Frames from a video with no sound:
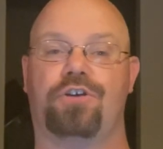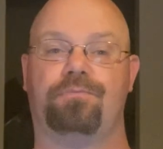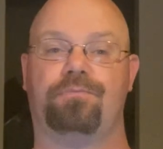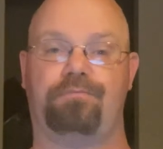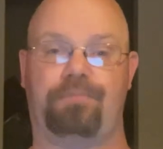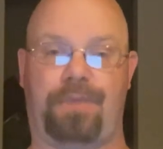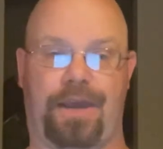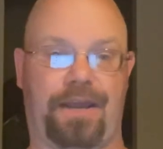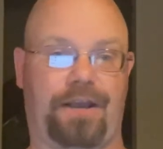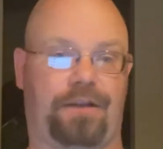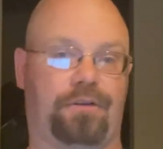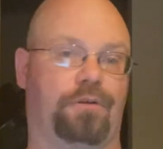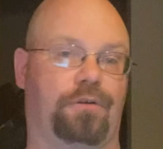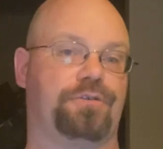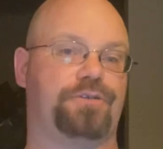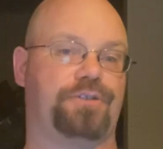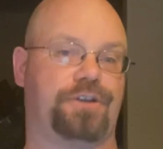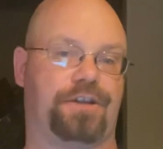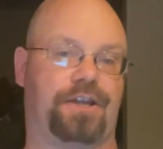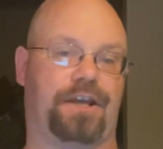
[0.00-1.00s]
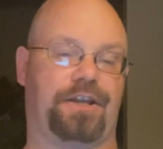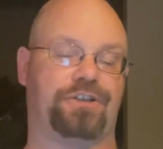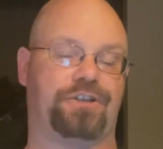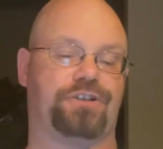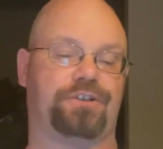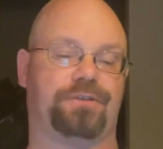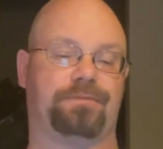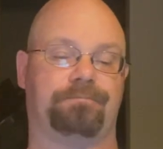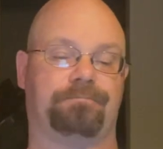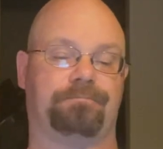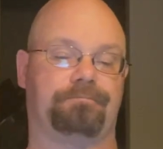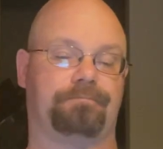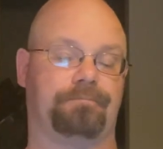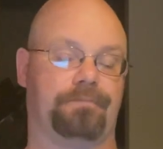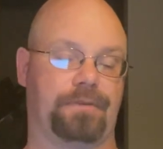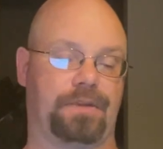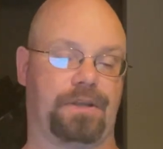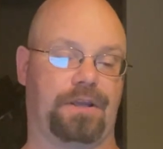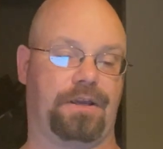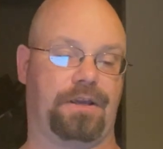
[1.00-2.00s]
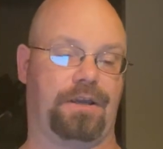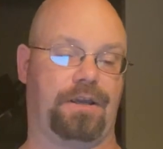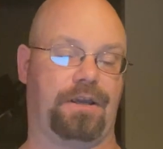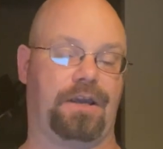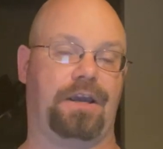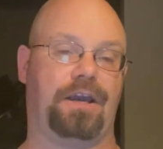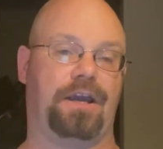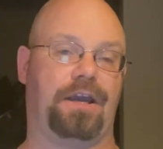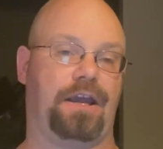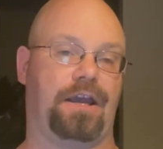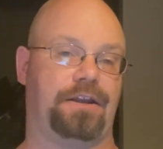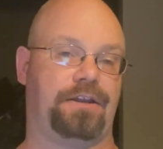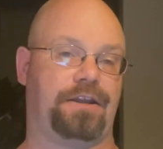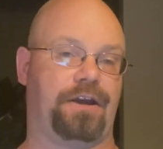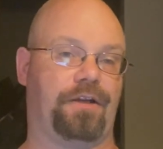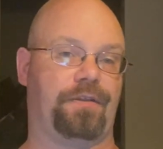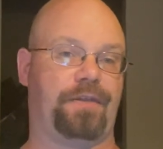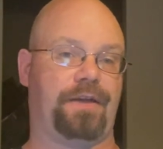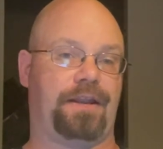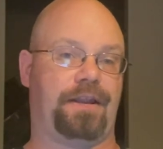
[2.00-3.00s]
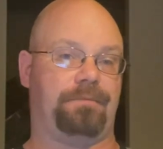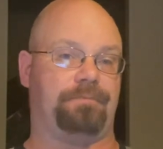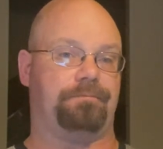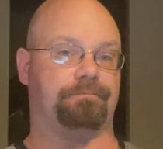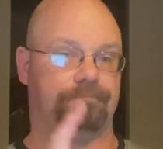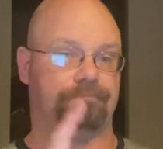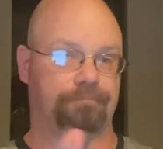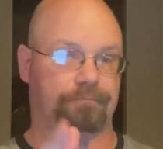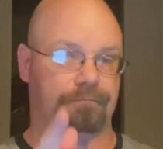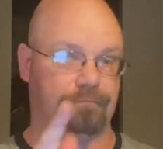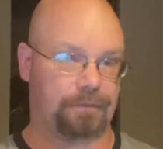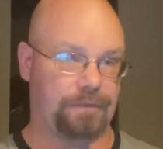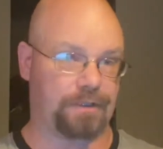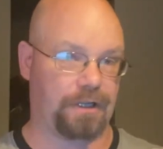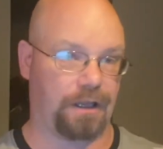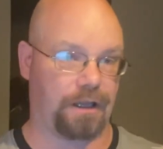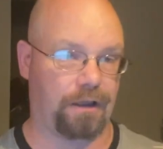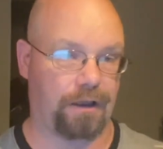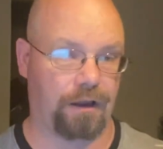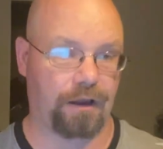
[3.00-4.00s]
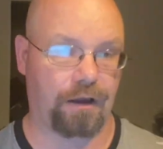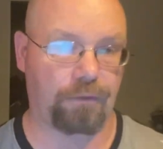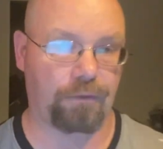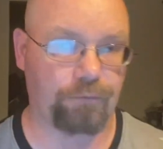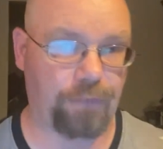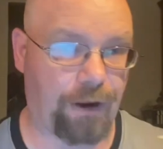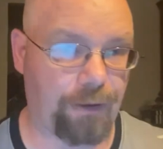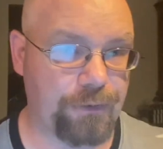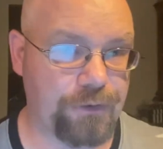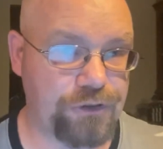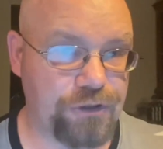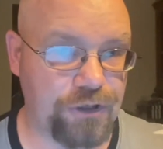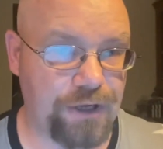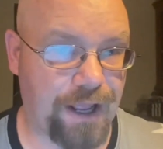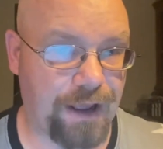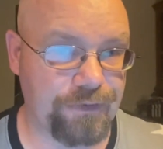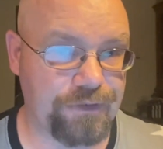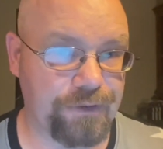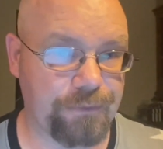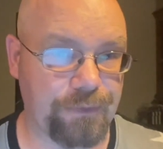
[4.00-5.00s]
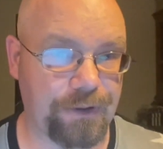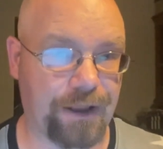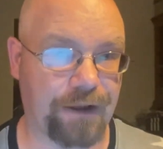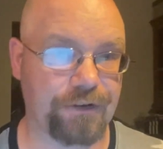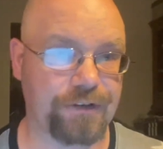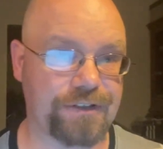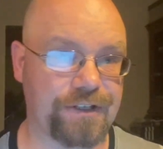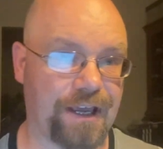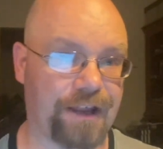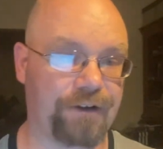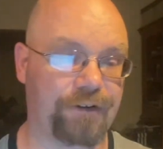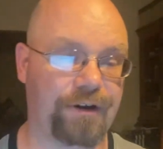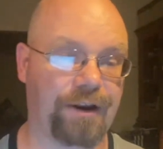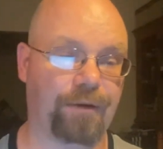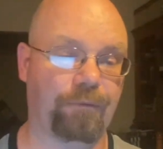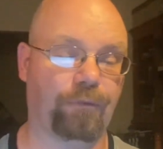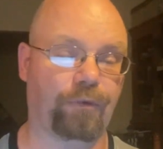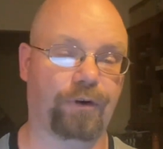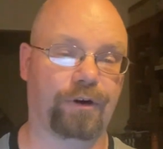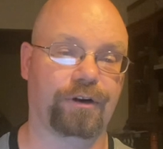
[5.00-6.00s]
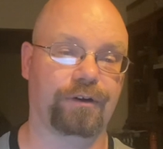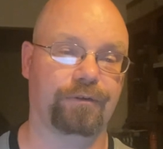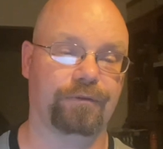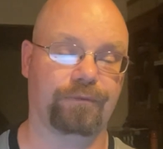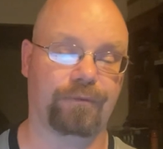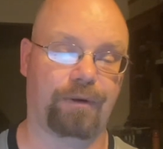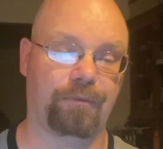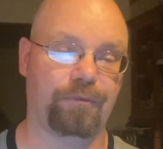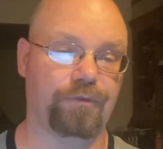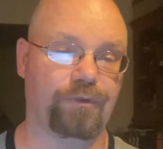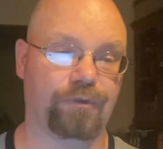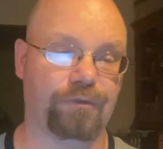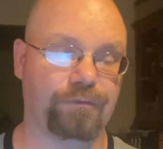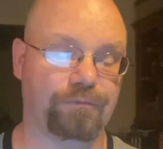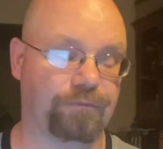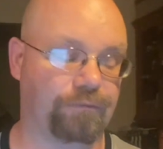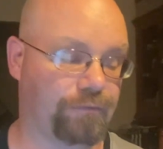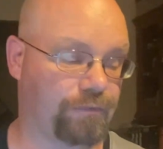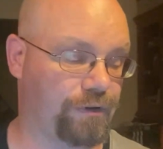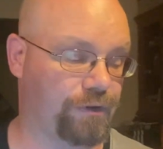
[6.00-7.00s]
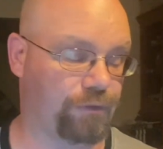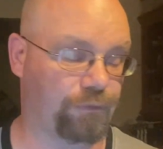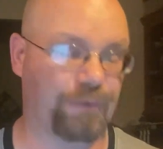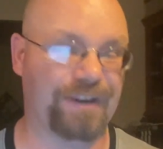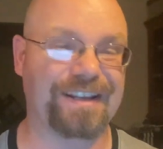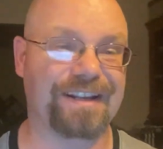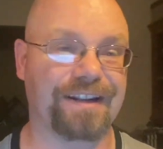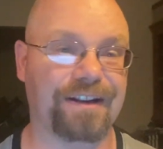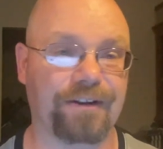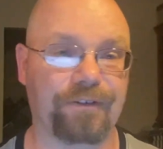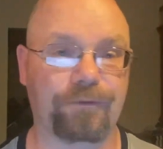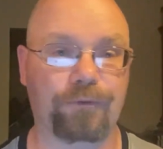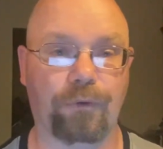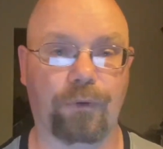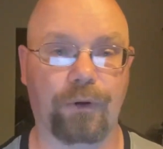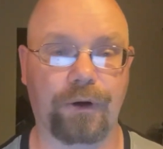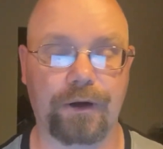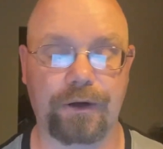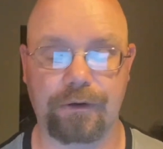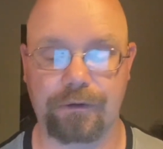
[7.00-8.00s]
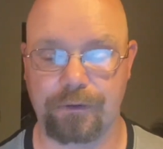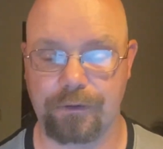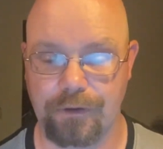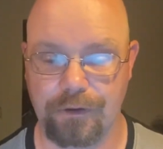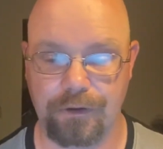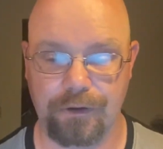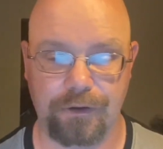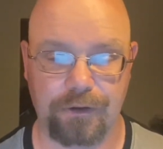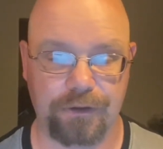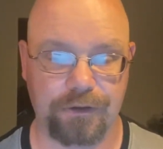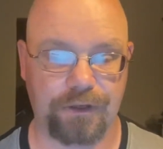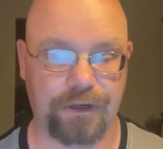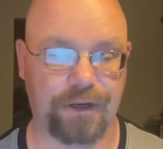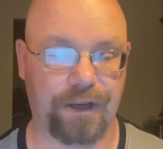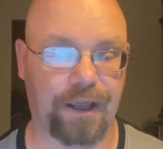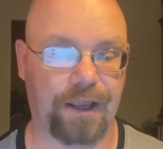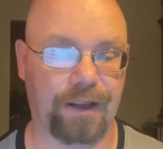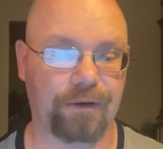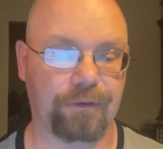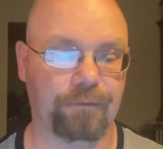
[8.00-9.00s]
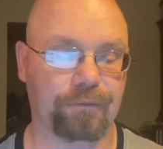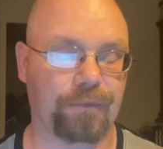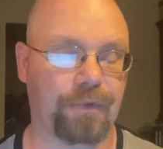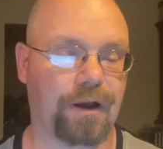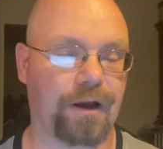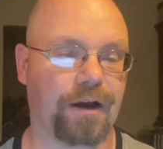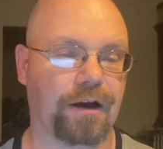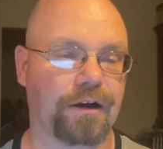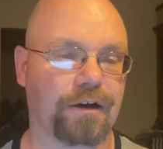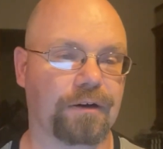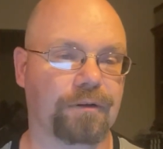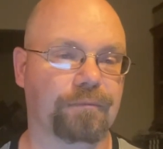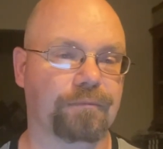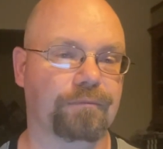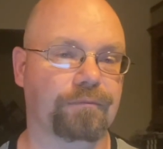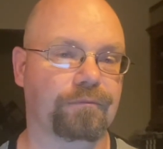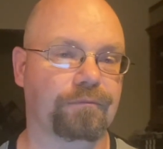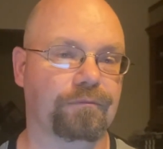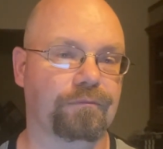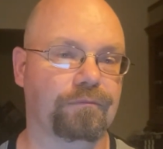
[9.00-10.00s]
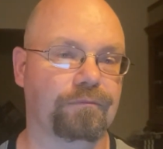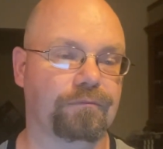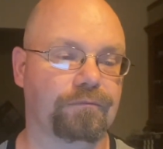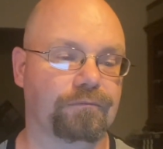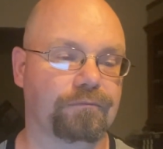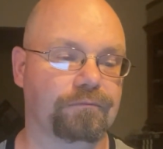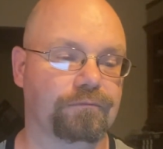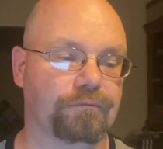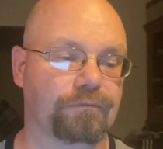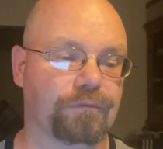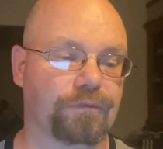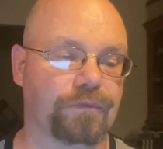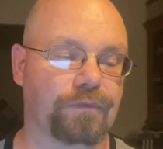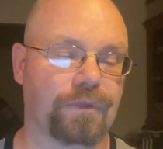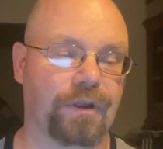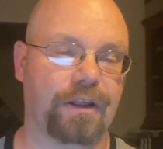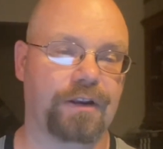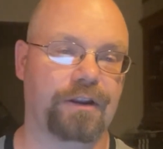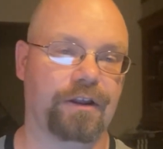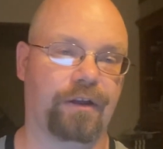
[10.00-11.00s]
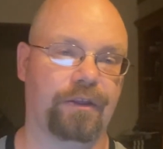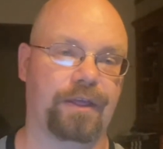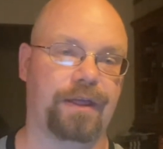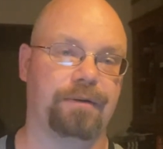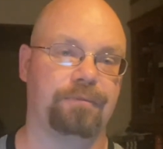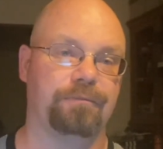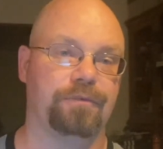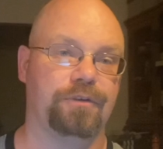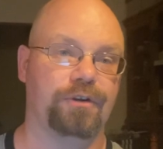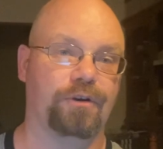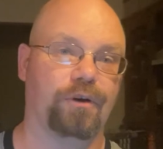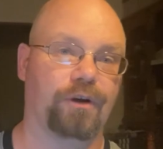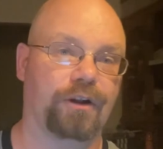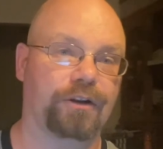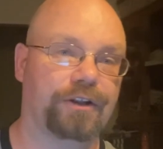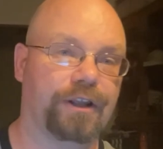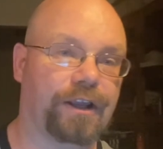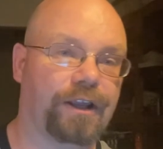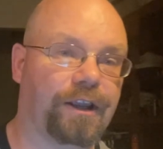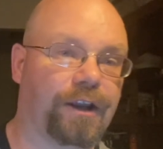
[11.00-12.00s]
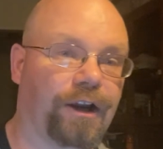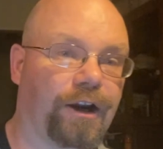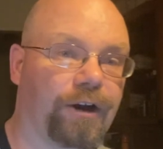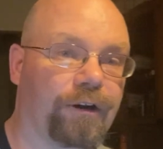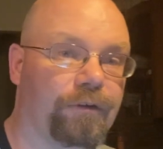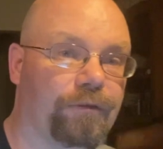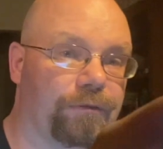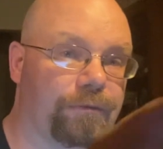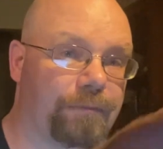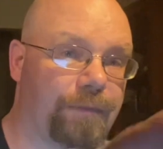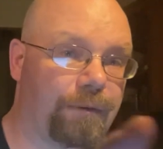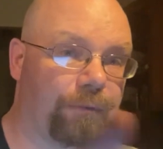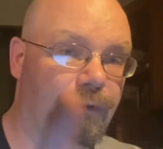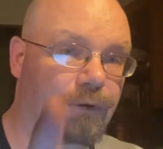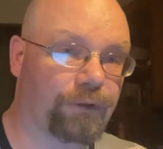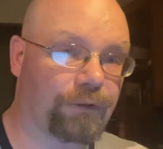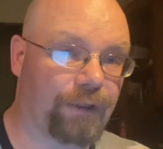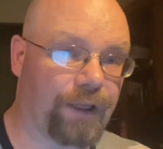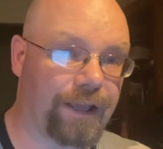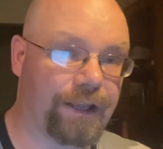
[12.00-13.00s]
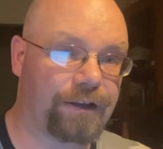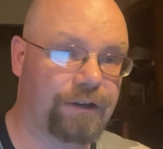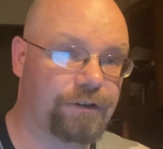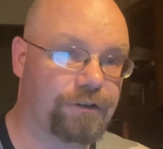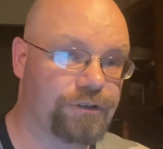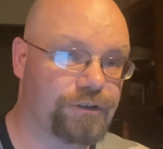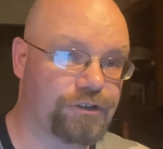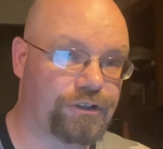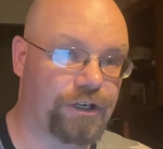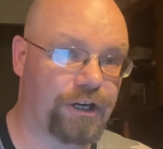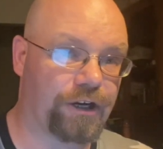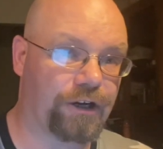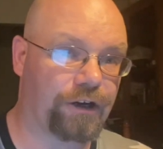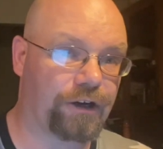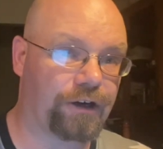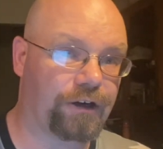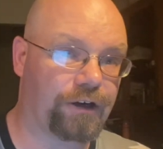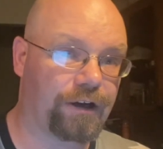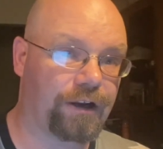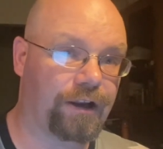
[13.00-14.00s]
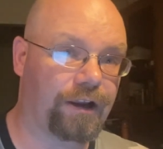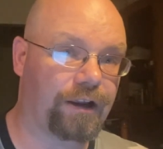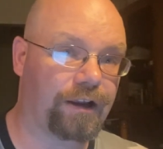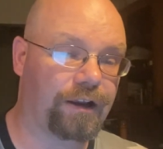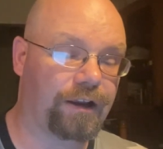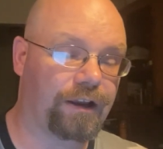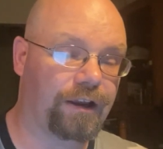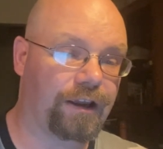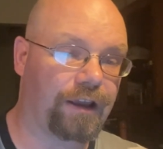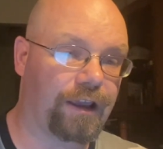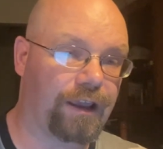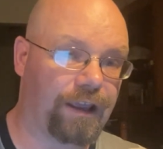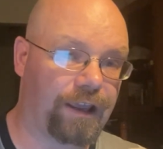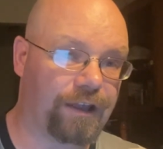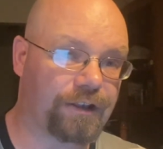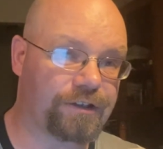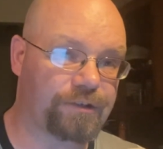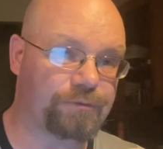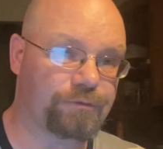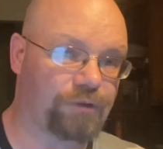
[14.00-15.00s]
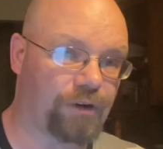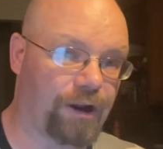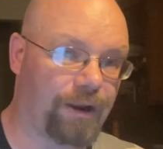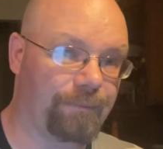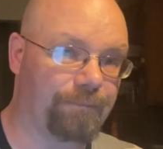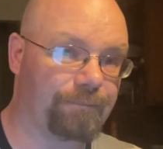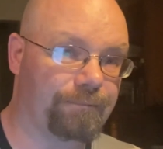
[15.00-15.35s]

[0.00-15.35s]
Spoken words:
Pay close attention. Until then, probably should have something out Saturday. I'm doing the reading for it tonight. Until then, you all take care. Remember, like, share, and subscribe.